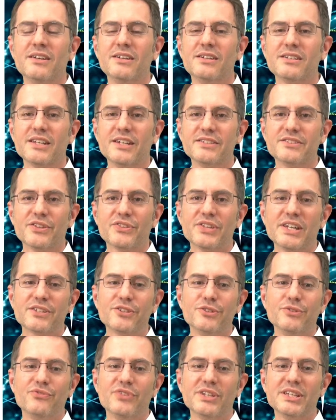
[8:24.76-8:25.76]
I'd like to thank
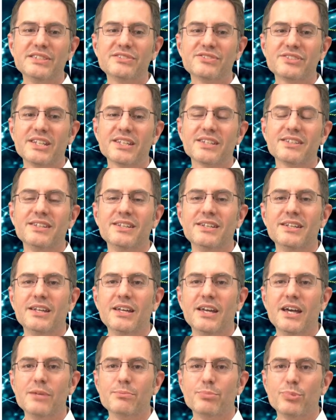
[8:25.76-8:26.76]
you for listening
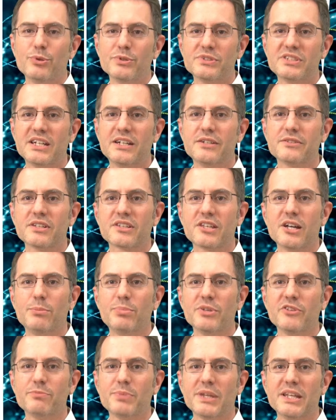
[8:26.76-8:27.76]
and point out a
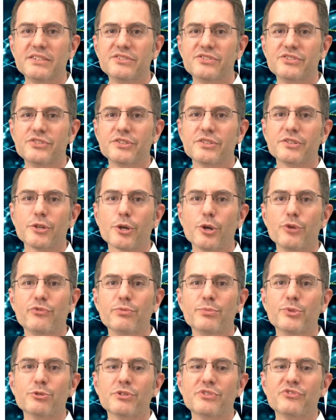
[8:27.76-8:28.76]
couple of places you can go for
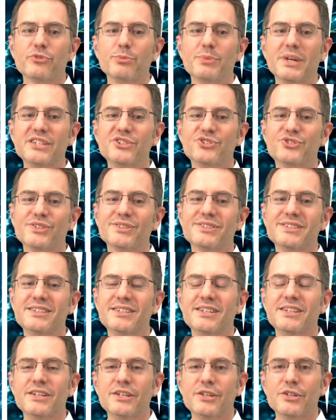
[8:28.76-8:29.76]
more information.
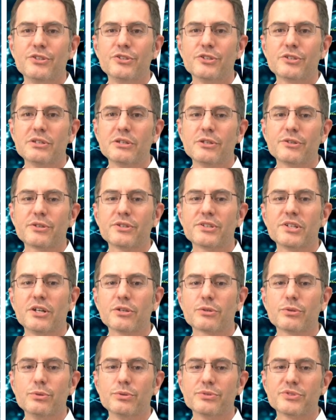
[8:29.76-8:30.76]
You can look at our
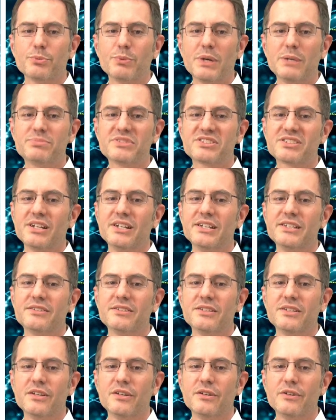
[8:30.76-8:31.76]
course website,
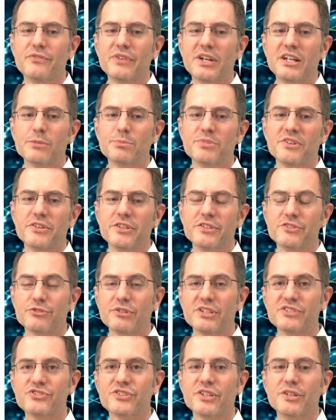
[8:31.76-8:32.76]
available at the
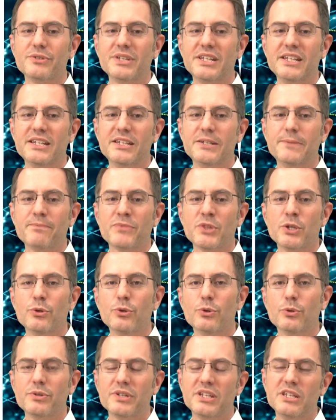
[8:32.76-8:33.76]
address shown here,
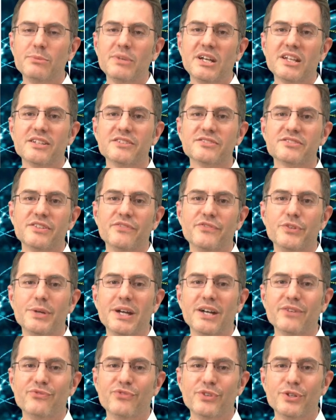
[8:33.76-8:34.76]
or email us if you
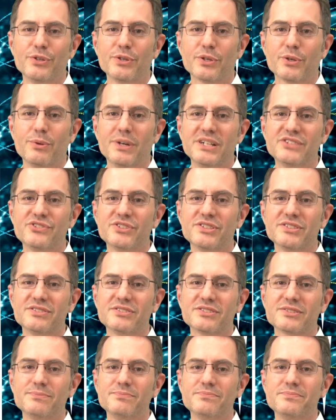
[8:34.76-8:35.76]
have further
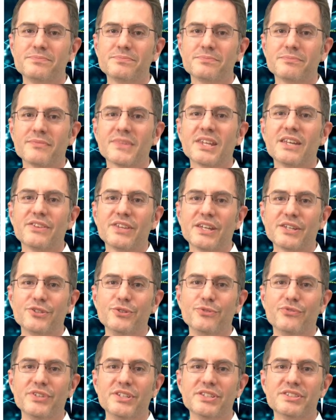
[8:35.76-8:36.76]
questions. Thank
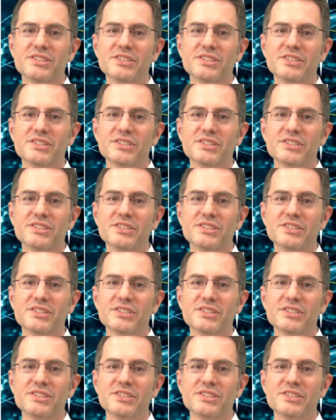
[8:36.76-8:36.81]
you for your